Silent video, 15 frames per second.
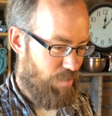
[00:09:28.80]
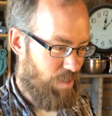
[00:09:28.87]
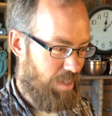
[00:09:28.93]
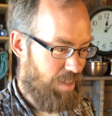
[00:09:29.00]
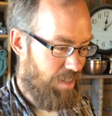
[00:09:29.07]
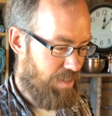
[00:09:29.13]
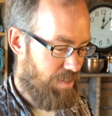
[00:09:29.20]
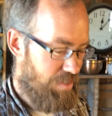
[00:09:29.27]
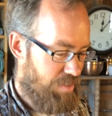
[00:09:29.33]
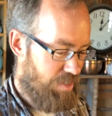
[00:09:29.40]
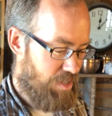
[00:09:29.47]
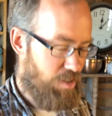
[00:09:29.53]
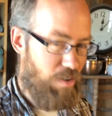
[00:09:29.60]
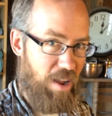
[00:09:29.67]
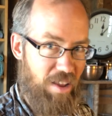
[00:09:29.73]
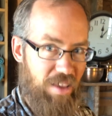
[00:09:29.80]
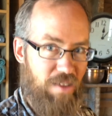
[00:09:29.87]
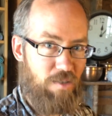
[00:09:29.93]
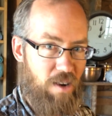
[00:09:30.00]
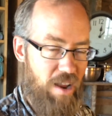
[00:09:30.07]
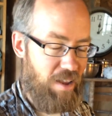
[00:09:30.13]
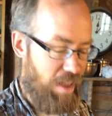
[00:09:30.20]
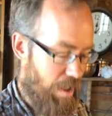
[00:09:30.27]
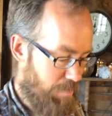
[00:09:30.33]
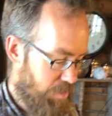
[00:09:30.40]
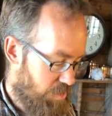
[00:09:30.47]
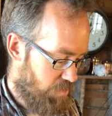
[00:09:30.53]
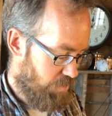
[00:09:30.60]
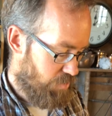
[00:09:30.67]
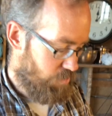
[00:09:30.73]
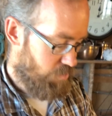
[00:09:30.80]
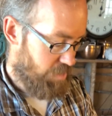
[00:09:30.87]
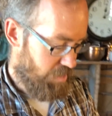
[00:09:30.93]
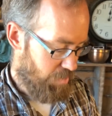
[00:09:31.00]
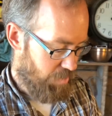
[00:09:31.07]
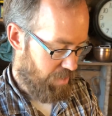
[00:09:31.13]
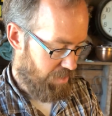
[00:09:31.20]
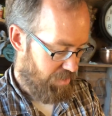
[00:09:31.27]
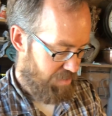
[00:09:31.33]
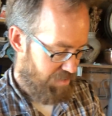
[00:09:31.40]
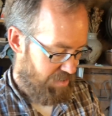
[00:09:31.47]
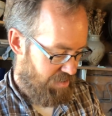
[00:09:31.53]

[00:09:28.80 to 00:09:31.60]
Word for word: It really is. The green, green cabbage grows really well